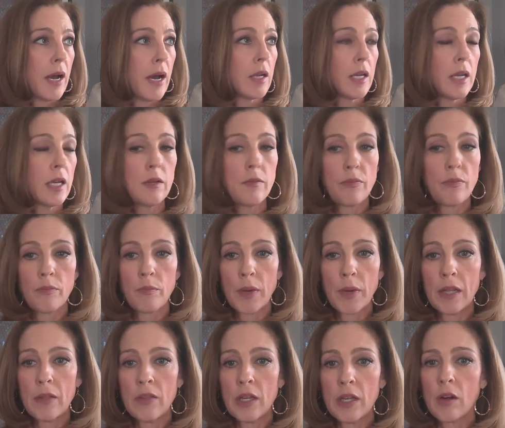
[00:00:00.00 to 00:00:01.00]
it,
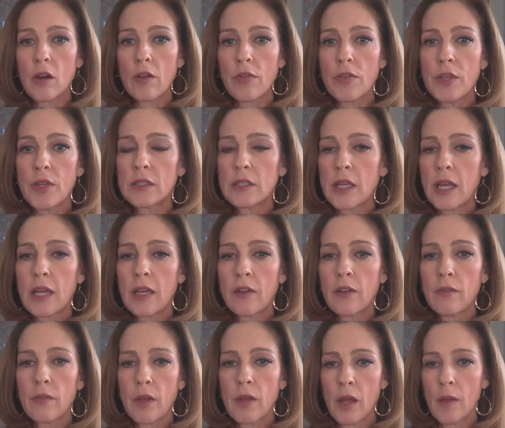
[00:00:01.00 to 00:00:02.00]
but there are things like
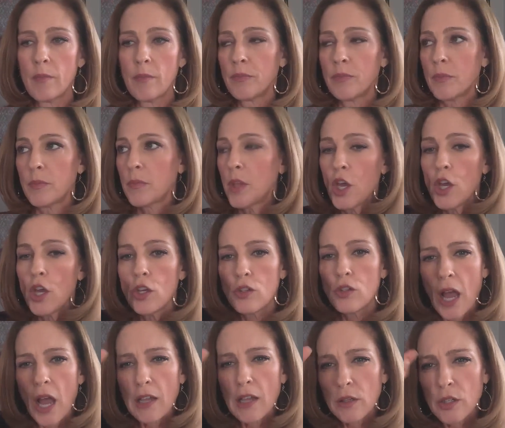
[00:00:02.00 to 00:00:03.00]

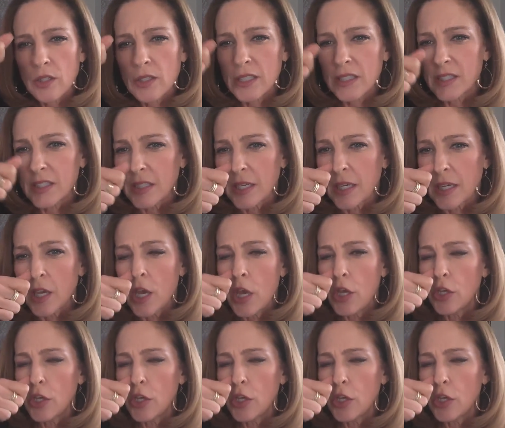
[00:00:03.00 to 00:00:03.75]
I learned this thing.